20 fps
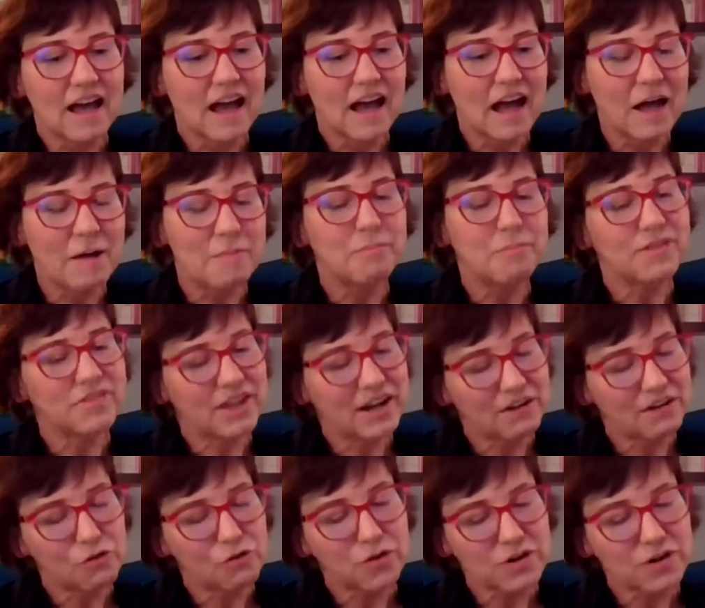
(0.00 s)
But
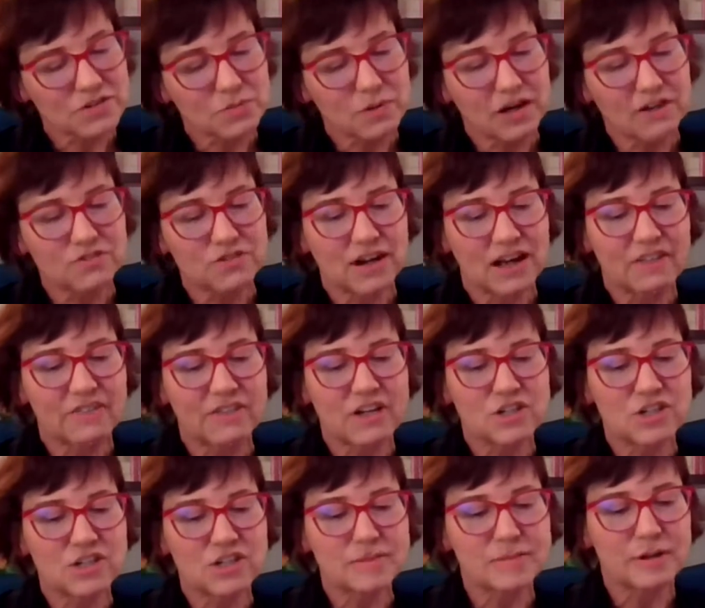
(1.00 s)
then, of course, we also had the
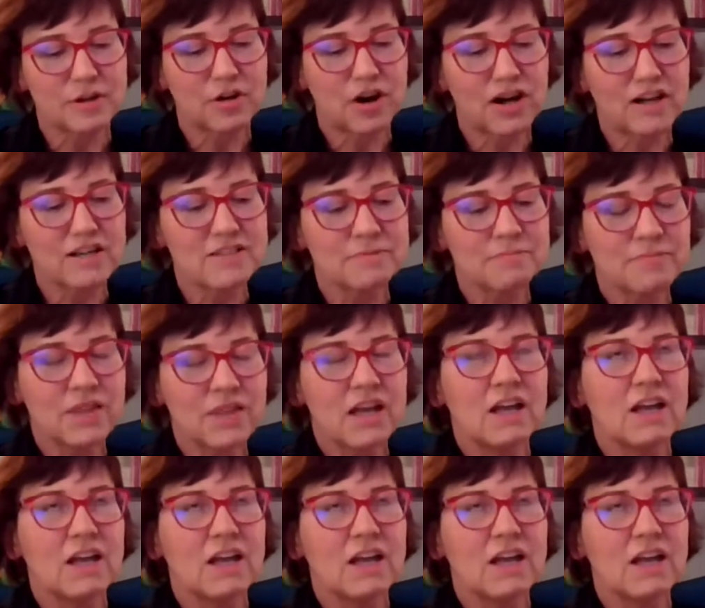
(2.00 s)
adjustment costs.